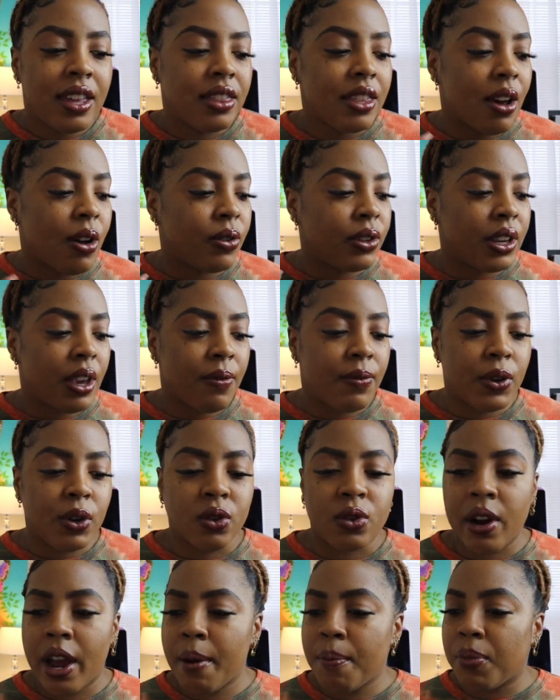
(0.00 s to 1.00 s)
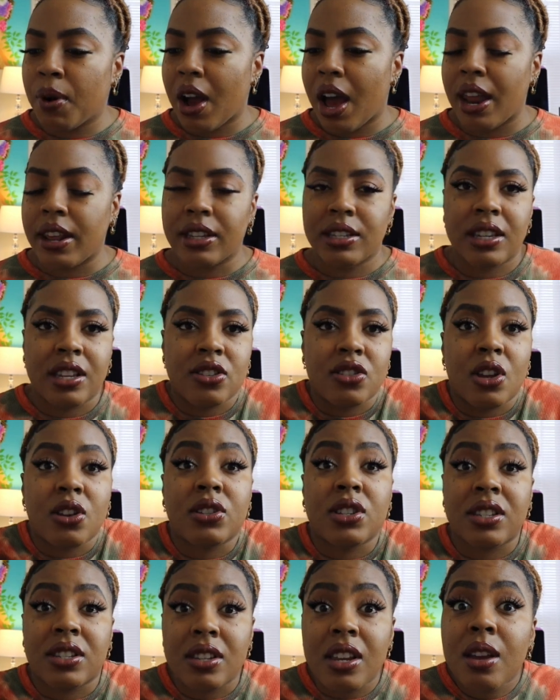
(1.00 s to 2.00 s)
They'll give you great products because they'll
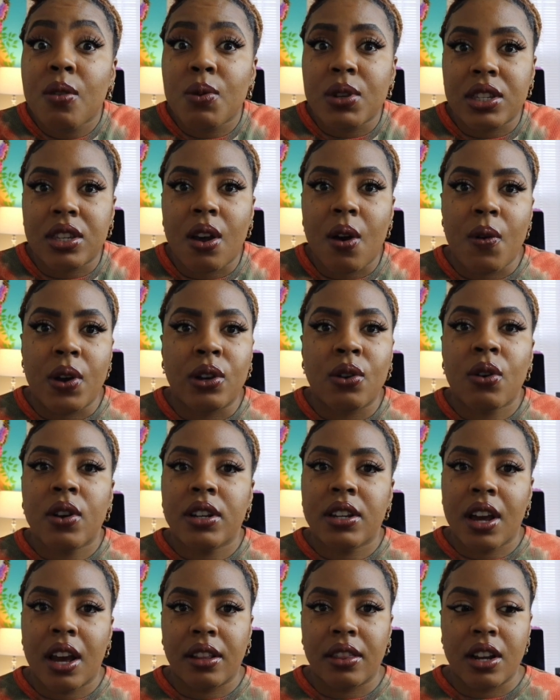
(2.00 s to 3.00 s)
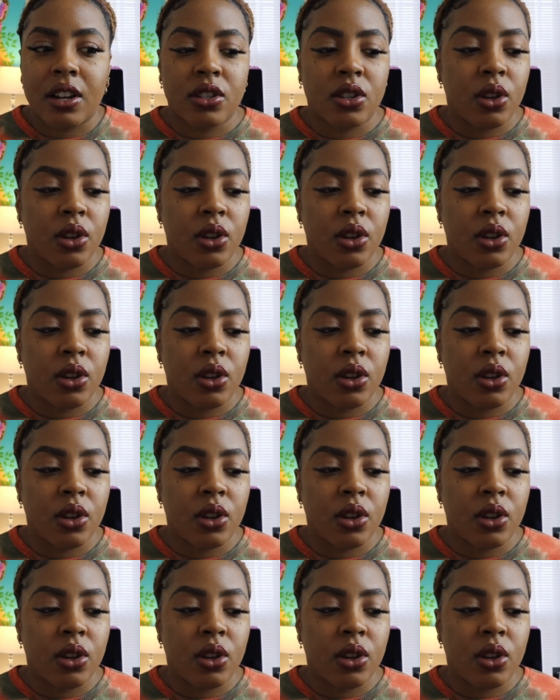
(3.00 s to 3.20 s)
see what's going on down there.